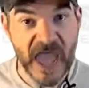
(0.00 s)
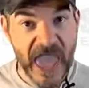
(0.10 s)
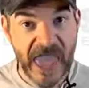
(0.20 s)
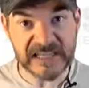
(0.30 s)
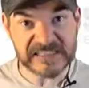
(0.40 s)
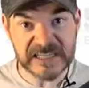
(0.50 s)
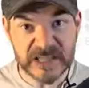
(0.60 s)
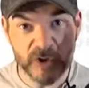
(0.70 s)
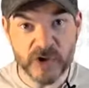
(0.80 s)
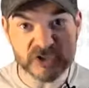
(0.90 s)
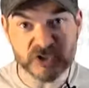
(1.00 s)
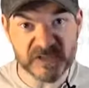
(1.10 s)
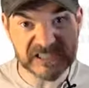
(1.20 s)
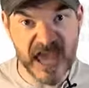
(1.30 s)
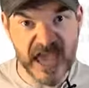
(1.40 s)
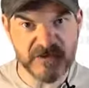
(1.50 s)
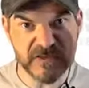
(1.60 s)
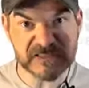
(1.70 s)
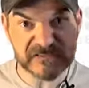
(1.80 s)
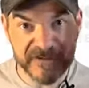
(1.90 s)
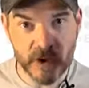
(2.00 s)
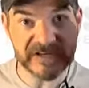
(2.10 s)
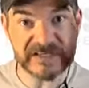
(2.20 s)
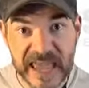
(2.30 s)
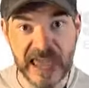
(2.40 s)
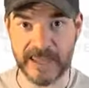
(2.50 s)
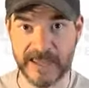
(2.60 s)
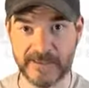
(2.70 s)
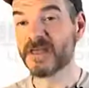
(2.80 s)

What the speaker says: And it's still used to enslave you to this very day.